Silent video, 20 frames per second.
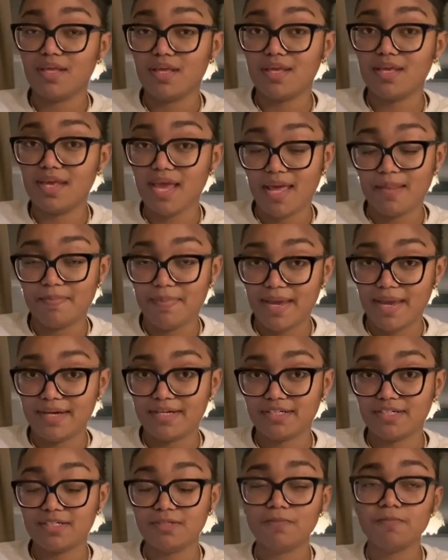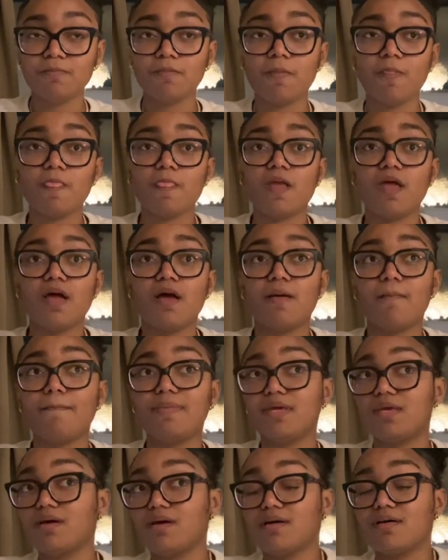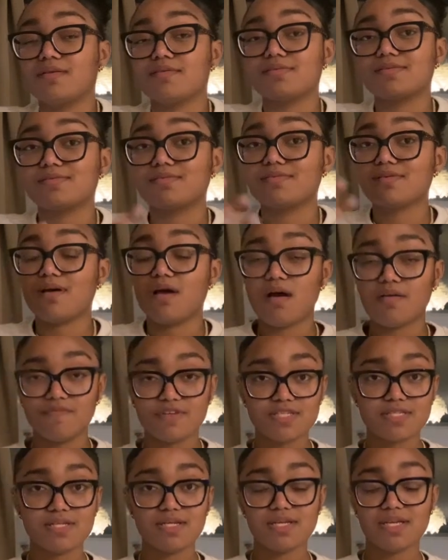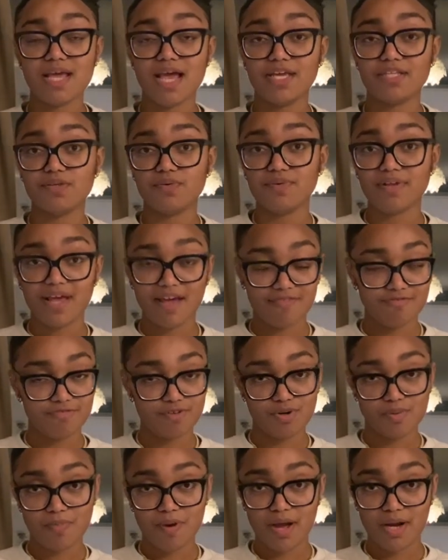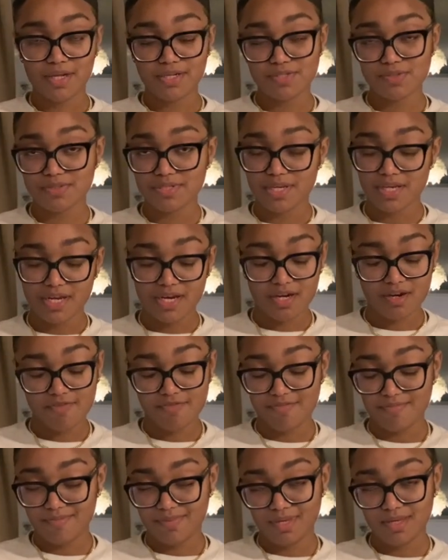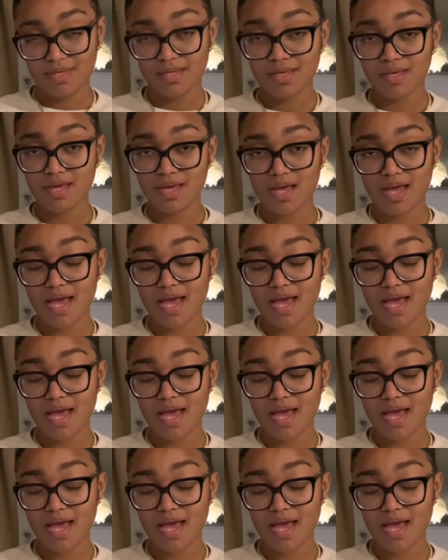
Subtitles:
get better, because obviously I don't have nobody to take care of me.